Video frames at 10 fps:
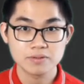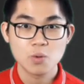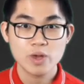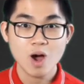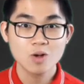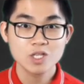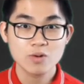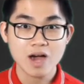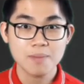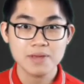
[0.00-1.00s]
We also
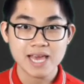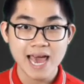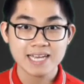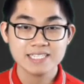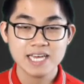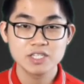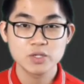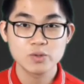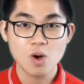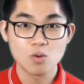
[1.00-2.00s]
copy x
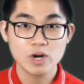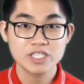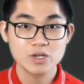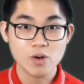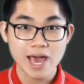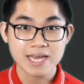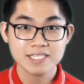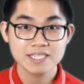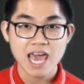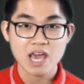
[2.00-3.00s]
into original
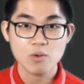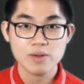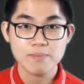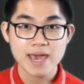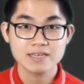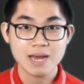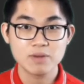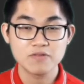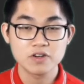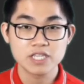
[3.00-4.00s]
x, and we make num
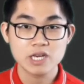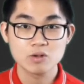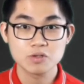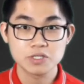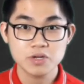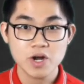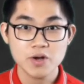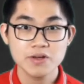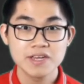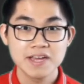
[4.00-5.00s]
reverse equal to
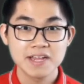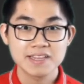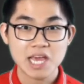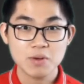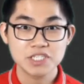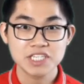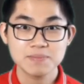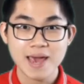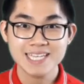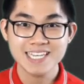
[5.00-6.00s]
0. Then we
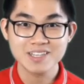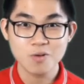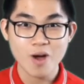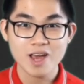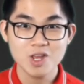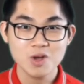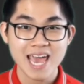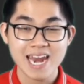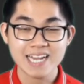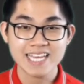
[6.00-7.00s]
just paste in the while loop,
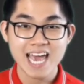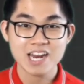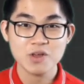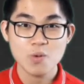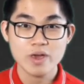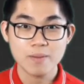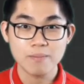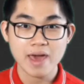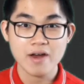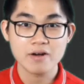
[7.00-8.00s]
and at the end, we
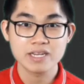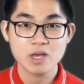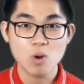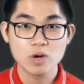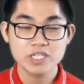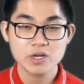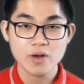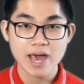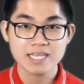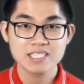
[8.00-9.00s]
compare the original
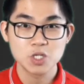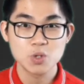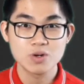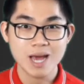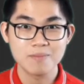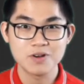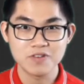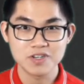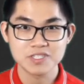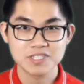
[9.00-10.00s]
x to num
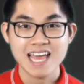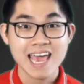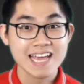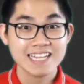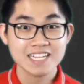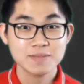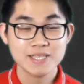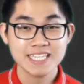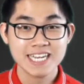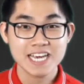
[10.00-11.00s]
reversed. And that's
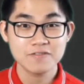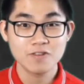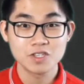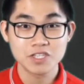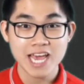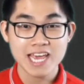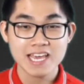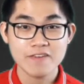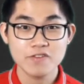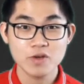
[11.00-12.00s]
basically it for
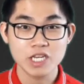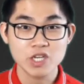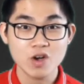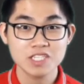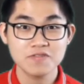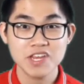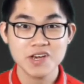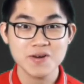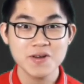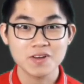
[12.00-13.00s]
today. If you enjoyed this
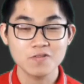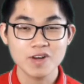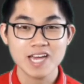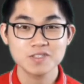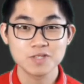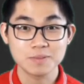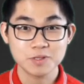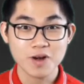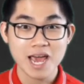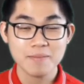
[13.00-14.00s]
video, don't forget to
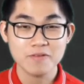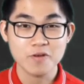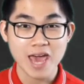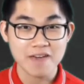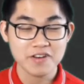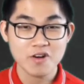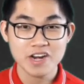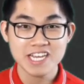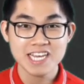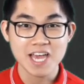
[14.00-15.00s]
subscribe if you haven't
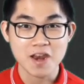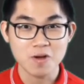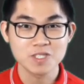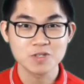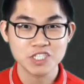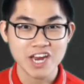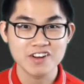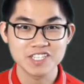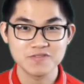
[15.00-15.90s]
already, and also share this